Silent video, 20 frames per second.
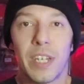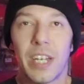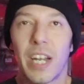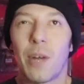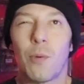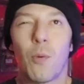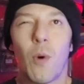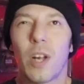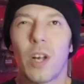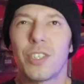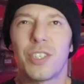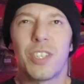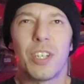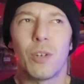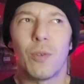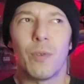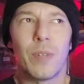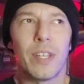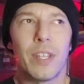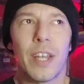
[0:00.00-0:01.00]
And I watched it
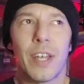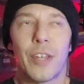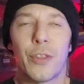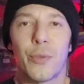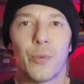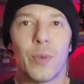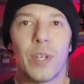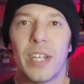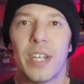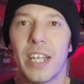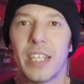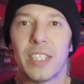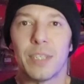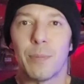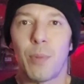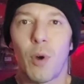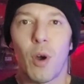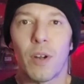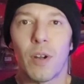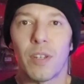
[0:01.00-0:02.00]
only like three days
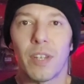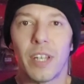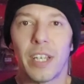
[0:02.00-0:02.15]
apart.